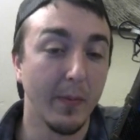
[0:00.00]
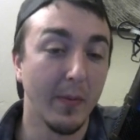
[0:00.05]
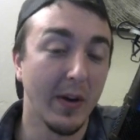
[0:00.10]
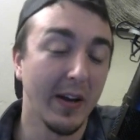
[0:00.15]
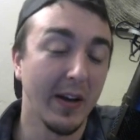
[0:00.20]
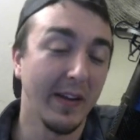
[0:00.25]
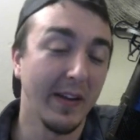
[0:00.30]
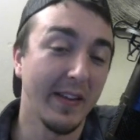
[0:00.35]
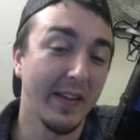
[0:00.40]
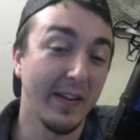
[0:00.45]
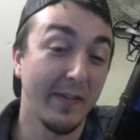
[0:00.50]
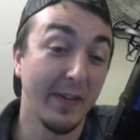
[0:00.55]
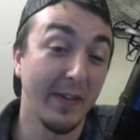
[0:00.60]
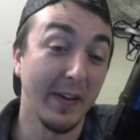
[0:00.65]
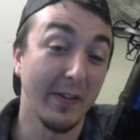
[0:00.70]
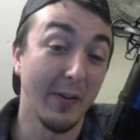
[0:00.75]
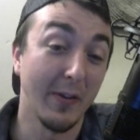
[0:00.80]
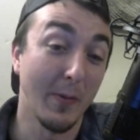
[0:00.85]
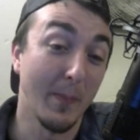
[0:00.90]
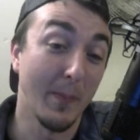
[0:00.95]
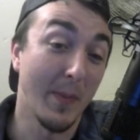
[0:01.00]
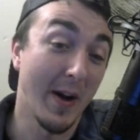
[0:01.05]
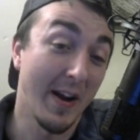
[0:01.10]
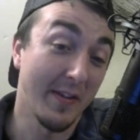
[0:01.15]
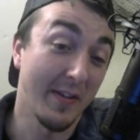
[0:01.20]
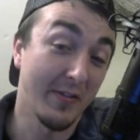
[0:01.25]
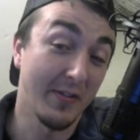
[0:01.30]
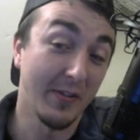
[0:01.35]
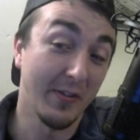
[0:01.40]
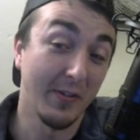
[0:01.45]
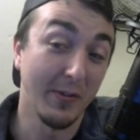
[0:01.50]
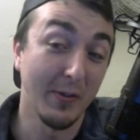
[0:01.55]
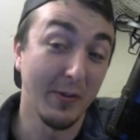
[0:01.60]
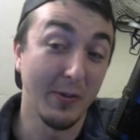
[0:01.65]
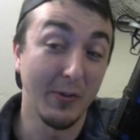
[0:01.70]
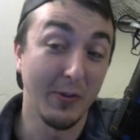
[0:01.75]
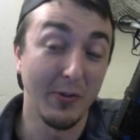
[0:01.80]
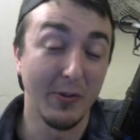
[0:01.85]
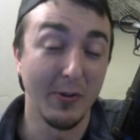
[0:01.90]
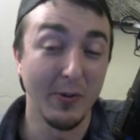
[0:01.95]
I guess that's face-up monster
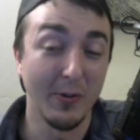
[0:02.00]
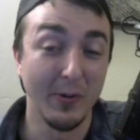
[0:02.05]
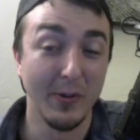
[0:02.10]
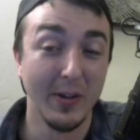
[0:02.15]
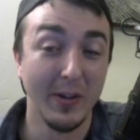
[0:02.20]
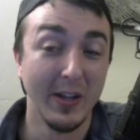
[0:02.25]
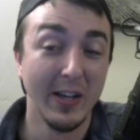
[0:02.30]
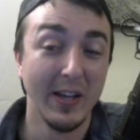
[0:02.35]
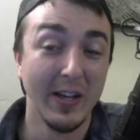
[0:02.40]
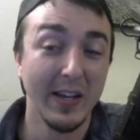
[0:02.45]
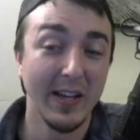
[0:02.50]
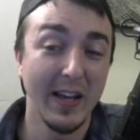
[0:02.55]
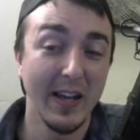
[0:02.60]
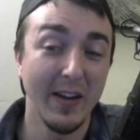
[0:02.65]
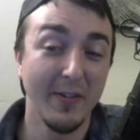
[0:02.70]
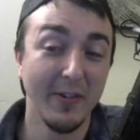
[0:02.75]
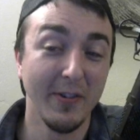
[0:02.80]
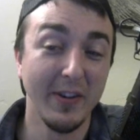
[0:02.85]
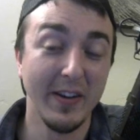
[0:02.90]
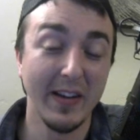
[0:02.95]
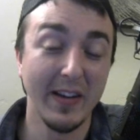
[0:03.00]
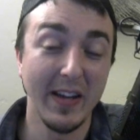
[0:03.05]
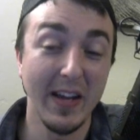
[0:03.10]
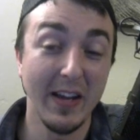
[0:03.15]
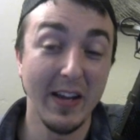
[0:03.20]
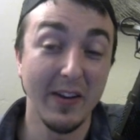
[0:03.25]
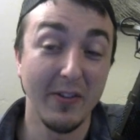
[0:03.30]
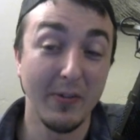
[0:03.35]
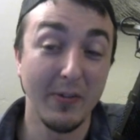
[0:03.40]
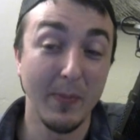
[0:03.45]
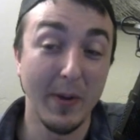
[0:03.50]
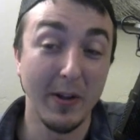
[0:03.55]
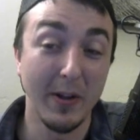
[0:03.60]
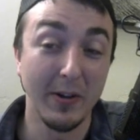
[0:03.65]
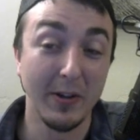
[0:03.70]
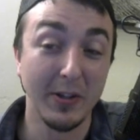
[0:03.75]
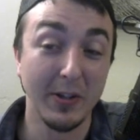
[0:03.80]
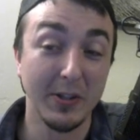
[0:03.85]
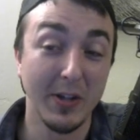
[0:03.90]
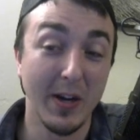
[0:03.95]
though, so can't really negate a spell
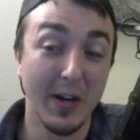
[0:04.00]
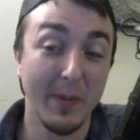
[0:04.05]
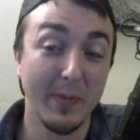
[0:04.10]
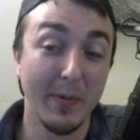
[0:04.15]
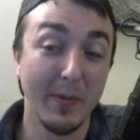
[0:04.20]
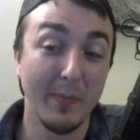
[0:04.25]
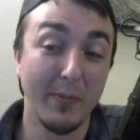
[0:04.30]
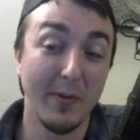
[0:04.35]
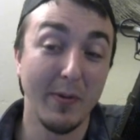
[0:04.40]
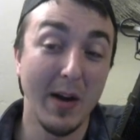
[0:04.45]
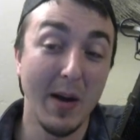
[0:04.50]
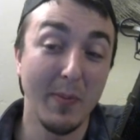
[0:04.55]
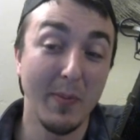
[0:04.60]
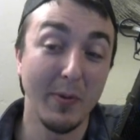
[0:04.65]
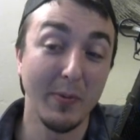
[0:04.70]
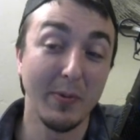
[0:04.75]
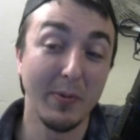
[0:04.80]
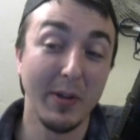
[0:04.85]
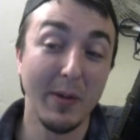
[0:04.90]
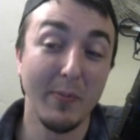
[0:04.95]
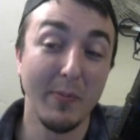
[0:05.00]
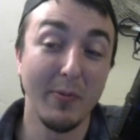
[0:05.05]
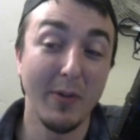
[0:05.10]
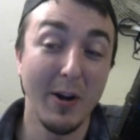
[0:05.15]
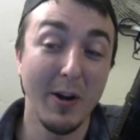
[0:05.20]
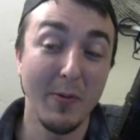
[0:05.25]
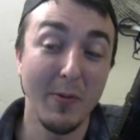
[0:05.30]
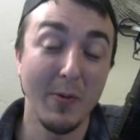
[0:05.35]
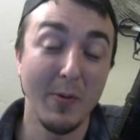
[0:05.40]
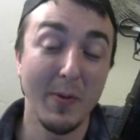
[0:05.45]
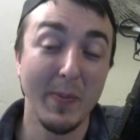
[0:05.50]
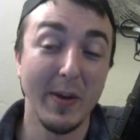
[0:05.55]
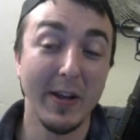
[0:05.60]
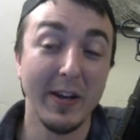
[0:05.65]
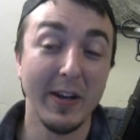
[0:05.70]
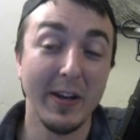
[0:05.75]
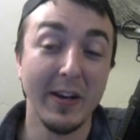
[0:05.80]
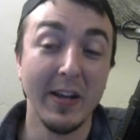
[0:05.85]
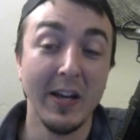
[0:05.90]
or a trap. The proper play probably would have been